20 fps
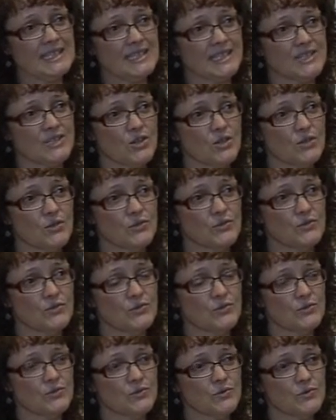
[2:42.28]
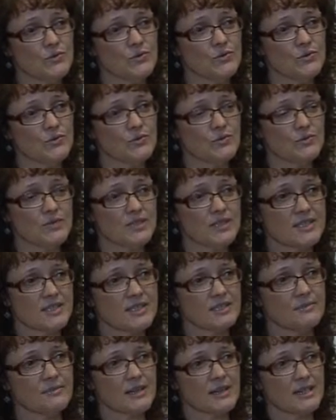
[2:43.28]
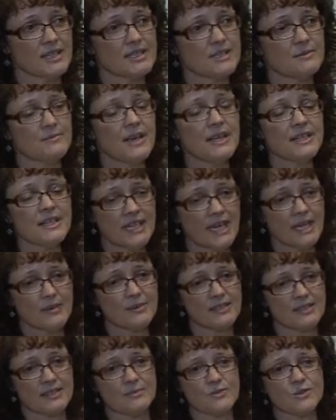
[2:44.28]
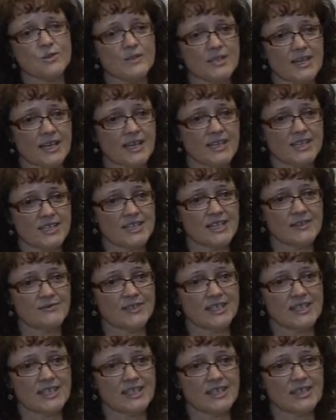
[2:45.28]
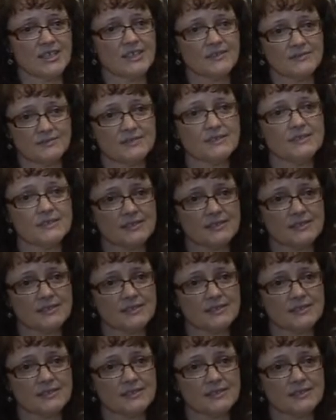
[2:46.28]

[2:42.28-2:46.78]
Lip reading: So it's about enabling them to engage in everyday life.